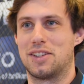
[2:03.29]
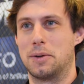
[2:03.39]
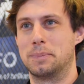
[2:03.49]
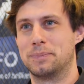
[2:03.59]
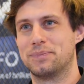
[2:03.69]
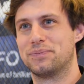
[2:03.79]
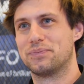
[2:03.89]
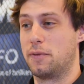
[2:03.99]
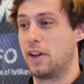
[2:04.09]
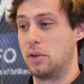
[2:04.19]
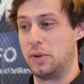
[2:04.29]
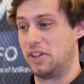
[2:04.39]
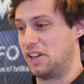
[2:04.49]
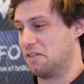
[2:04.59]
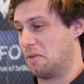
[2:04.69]
So
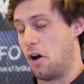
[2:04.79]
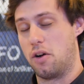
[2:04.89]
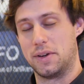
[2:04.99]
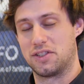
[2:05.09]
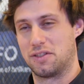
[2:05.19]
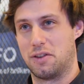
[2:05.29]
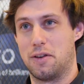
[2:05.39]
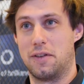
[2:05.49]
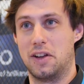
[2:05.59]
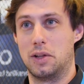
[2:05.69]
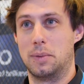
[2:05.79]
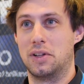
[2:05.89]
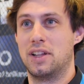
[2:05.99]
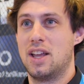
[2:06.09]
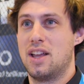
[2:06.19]
availability, always
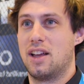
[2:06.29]
available.